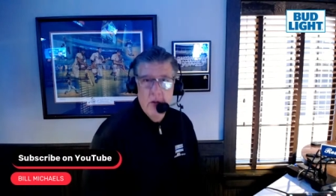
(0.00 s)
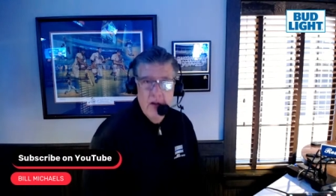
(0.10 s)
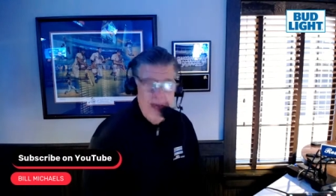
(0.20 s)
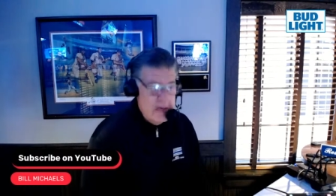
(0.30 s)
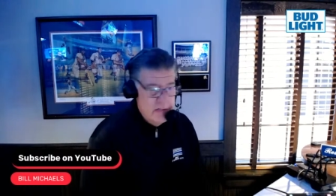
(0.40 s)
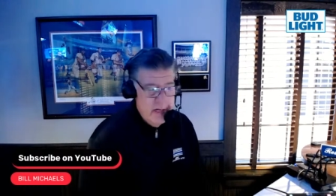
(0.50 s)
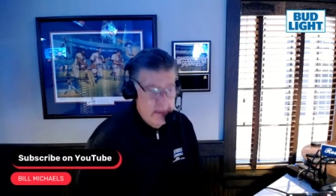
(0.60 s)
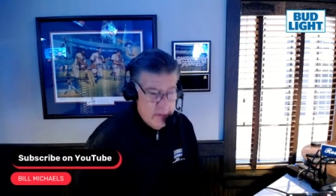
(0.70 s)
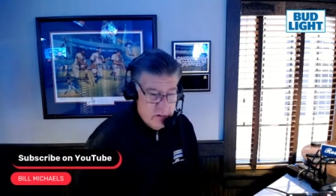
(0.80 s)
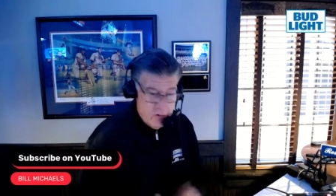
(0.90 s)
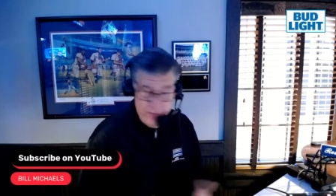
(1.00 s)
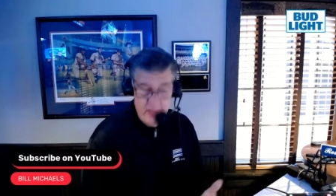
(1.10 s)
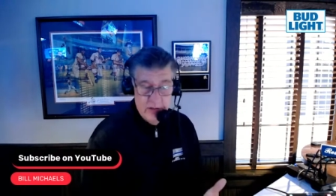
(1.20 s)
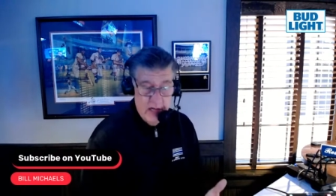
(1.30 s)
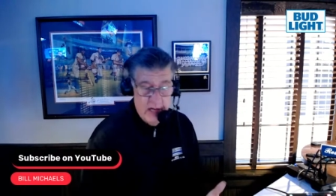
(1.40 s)
relaxing it out there so
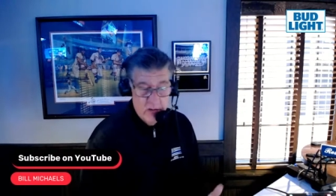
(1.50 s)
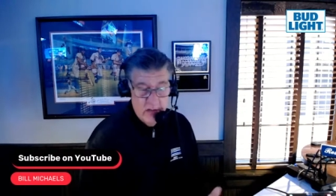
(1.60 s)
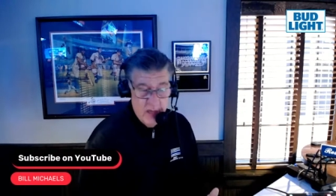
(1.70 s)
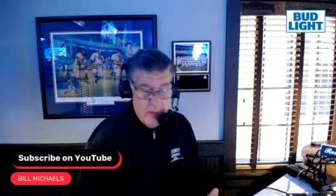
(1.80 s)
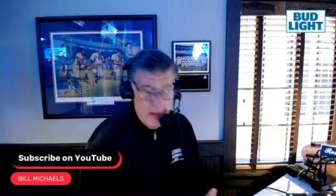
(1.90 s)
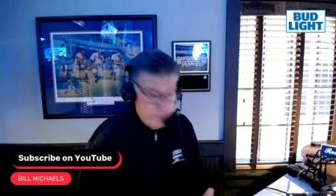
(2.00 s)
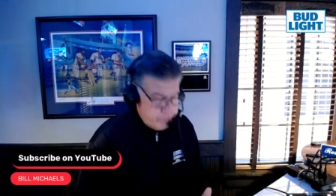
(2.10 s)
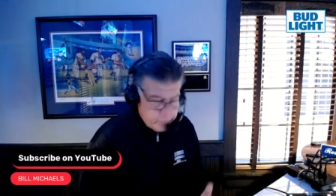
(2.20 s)
fans can actually come out,